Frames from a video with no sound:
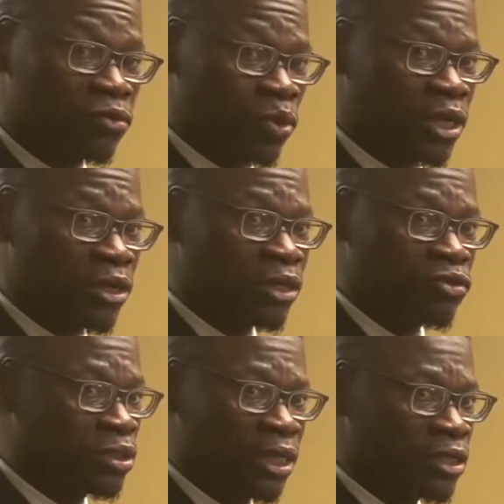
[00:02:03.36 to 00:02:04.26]
whether you are
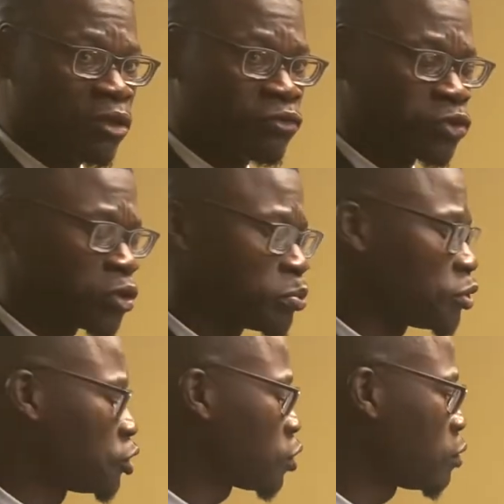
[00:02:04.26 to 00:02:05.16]
doing any of those
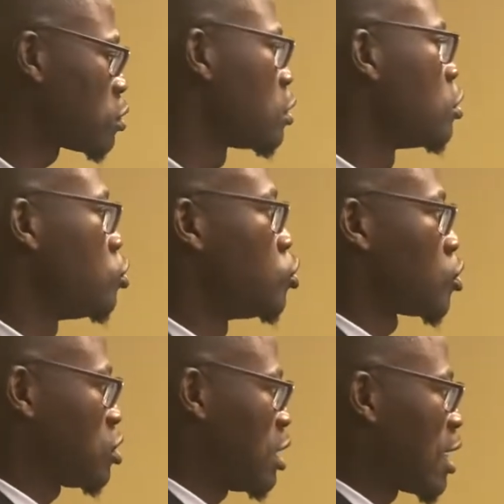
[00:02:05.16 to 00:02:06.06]
operations, you
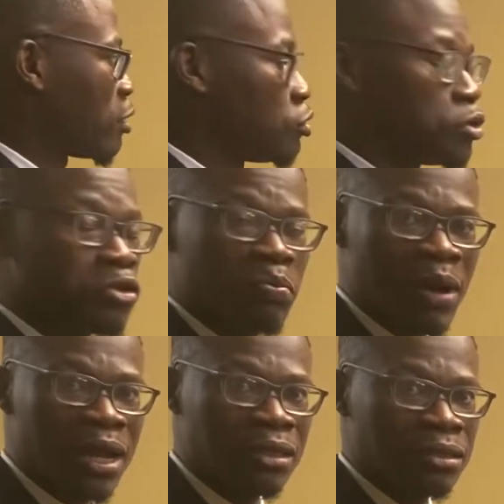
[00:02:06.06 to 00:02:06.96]
just take out the real
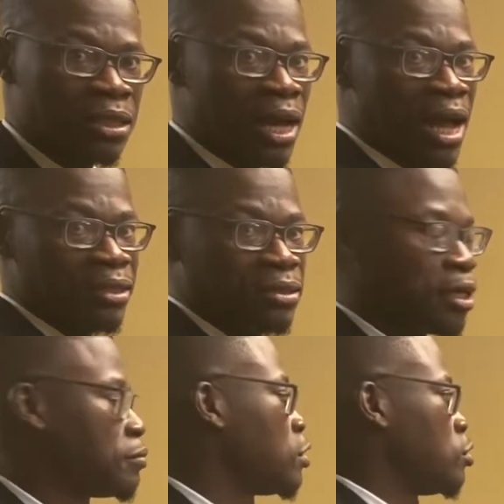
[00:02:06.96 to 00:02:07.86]
part, add
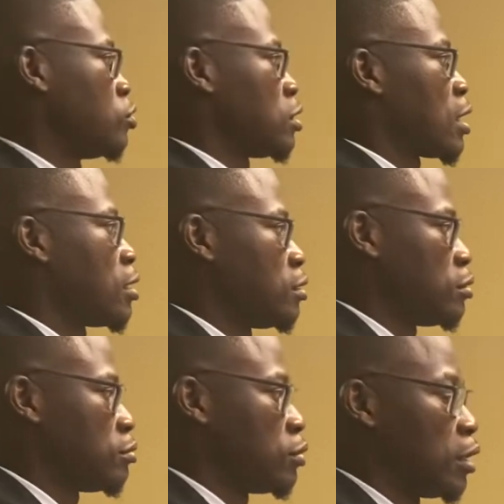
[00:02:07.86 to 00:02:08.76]
them. You take out the
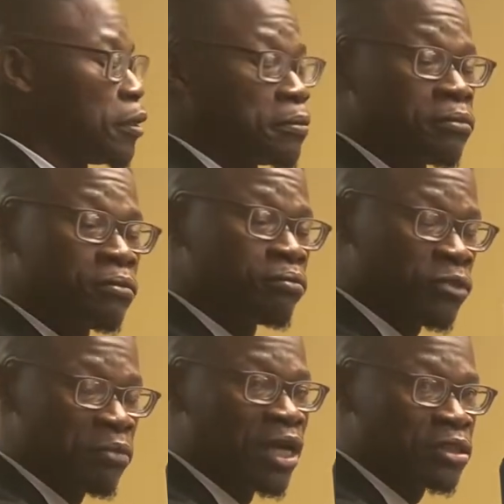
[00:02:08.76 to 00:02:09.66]

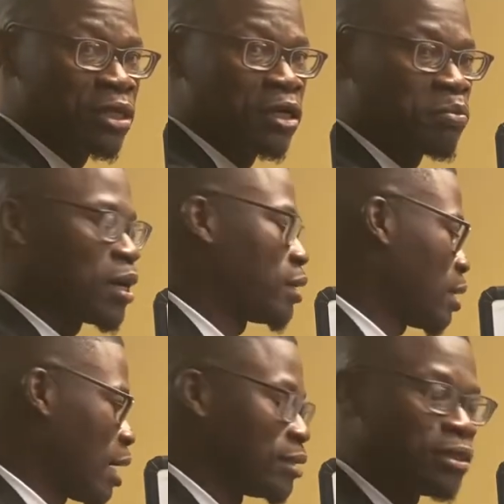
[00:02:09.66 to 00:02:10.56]
imaginary part,
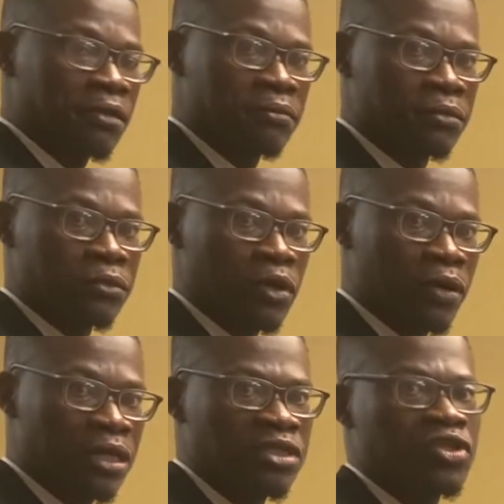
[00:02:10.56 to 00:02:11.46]
add them. All
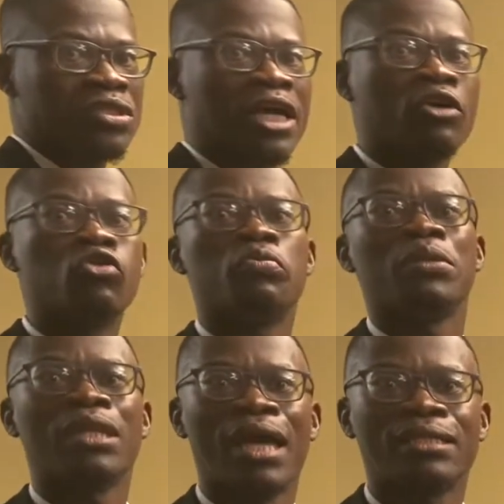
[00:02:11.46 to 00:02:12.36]
right, it's just like
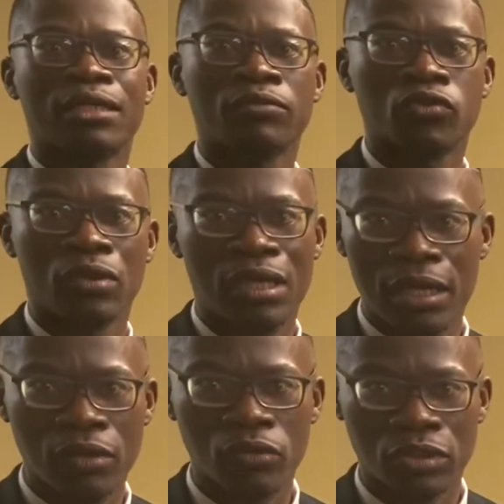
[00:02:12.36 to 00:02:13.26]
grouping like terms together
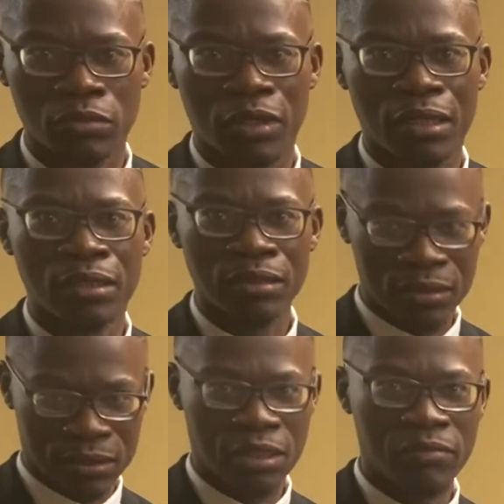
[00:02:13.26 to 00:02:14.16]
in algebra, the
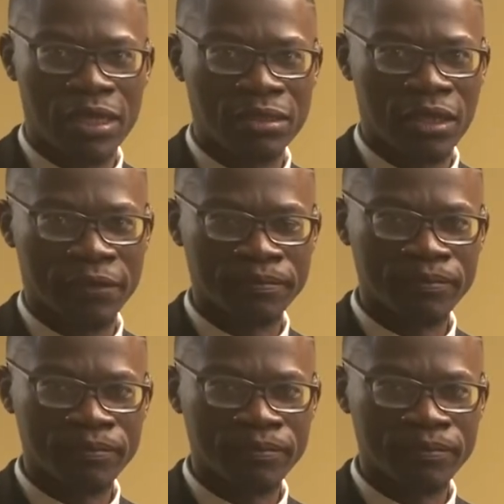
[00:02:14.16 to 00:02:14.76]
same idea.